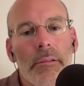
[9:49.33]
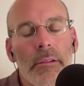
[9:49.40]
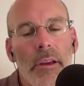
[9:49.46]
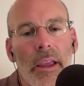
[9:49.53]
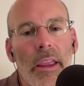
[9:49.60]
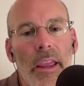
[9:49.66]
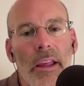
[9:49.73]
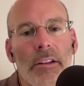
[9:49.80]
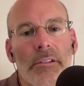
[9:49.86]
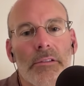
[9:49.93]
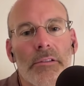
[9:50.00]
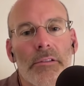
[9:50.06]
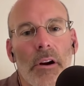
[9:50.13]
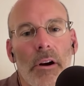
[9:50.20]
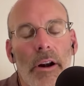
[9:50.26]

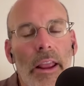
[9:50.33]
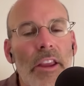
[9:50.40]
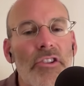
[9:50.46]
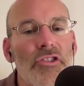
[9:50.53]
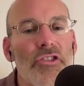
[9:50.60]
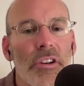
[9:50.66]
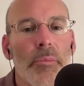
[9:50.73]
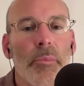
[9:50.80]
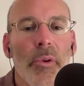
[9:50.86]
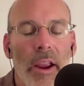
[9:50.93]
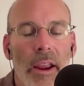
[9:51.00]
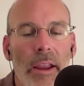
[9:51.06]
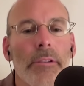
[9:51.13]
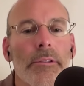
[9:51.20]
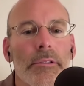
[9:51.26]
against our ancient
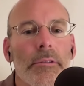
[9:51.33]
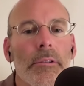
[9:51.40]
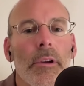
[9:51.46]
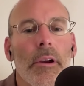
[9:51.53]
brains.